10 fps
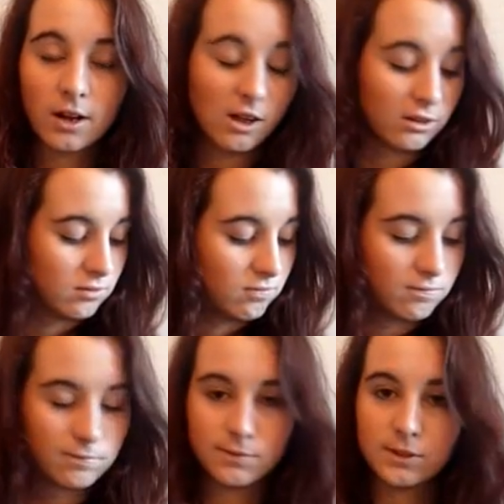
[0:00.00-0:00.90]
I'll
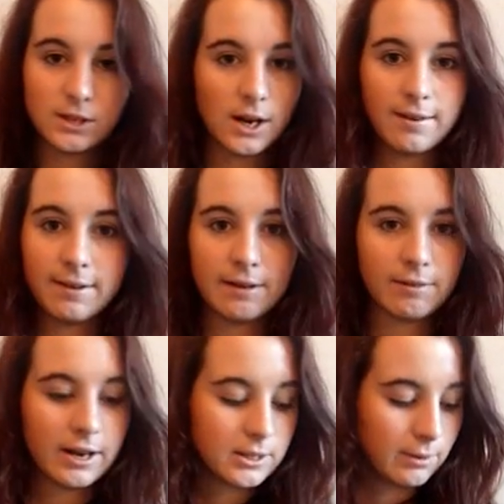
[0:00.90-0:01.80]
dive ahead
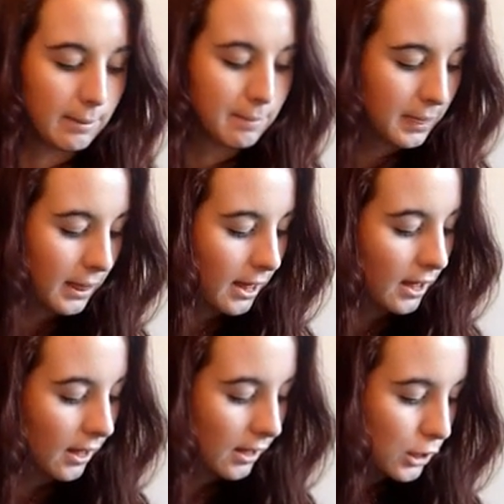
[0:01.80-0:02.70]
right into it.
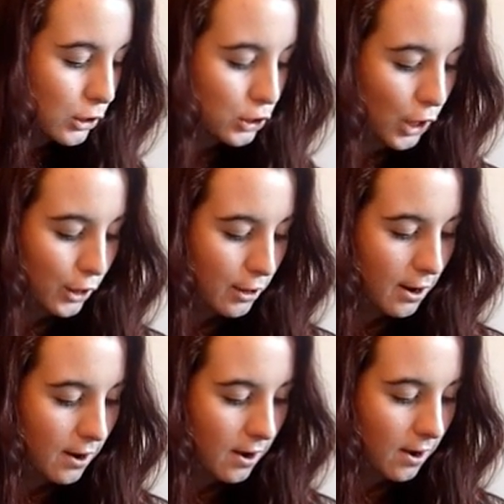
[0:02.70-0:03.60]
So,
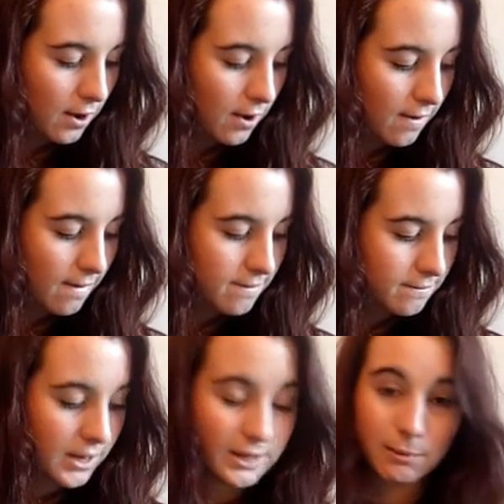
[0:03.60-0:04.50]

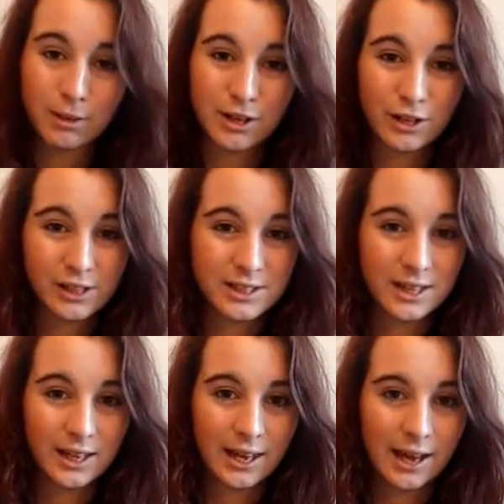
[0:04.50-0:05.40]
first up I'm going to look at
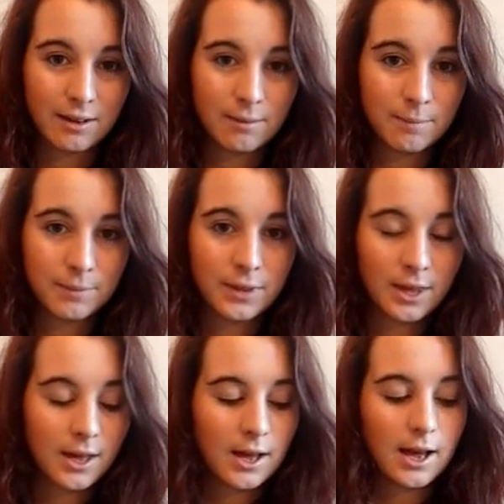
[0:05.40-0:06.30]
skincare,
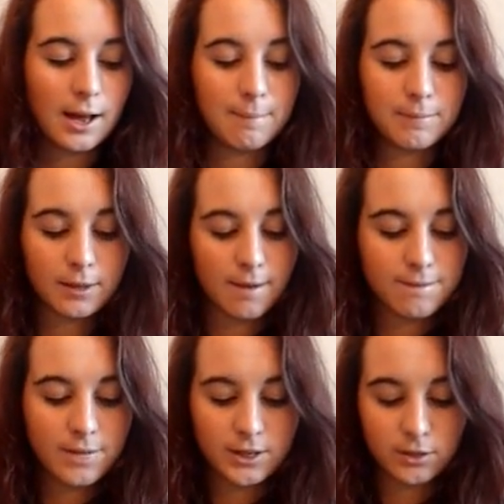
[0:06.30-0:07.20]

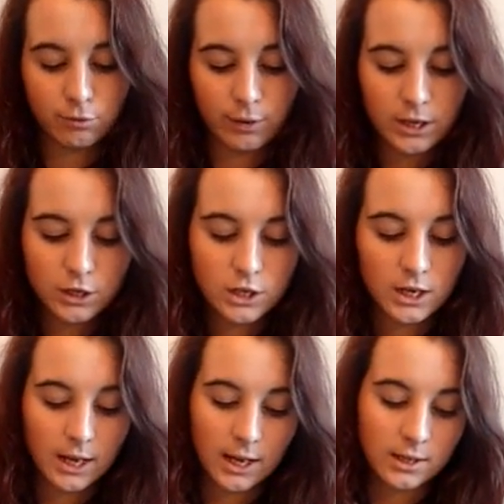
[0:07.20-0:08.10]
first of which
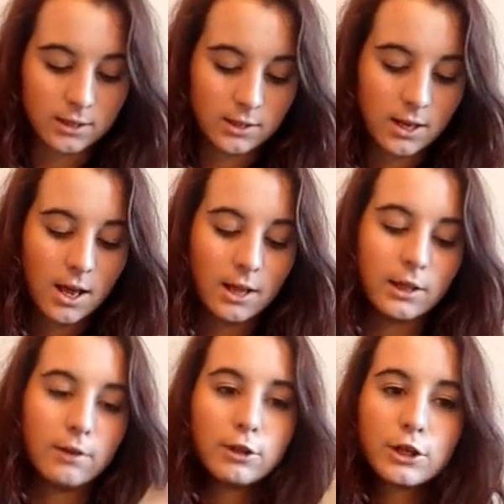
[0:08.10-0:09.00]
is
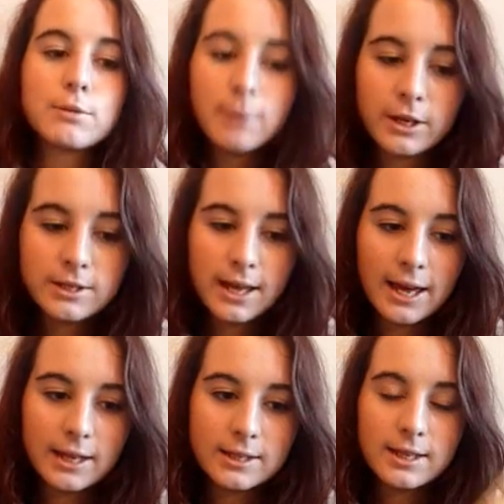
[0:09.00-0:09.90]
La
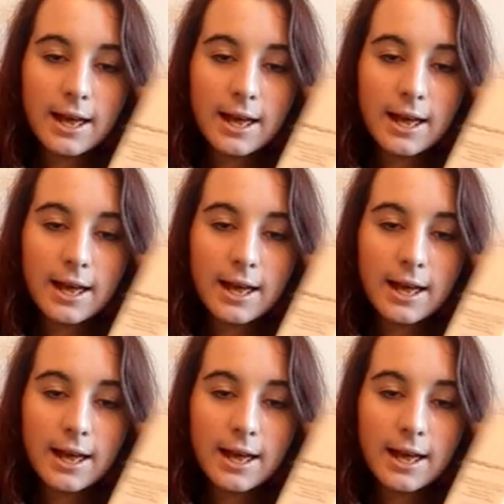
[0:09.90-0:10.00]
Roche-Posay's